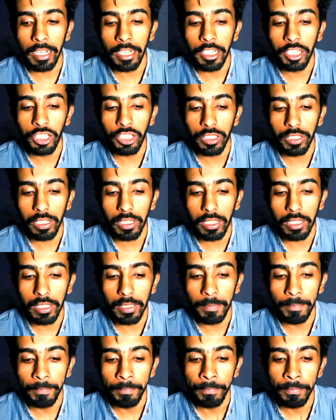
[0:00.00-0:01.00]

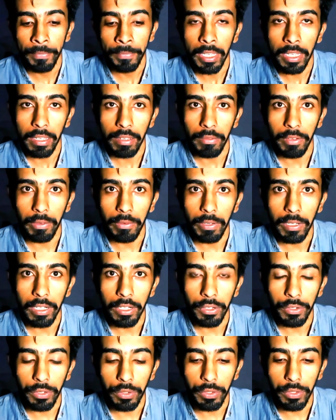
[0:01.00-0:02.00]
Additionally, we will
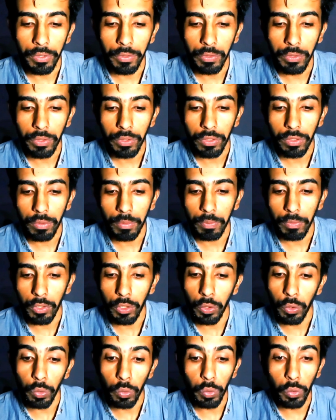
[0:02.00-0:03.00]
introduce
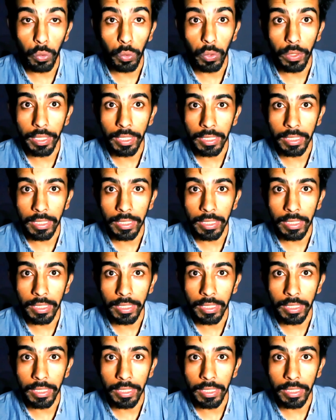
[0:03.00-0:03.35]
you to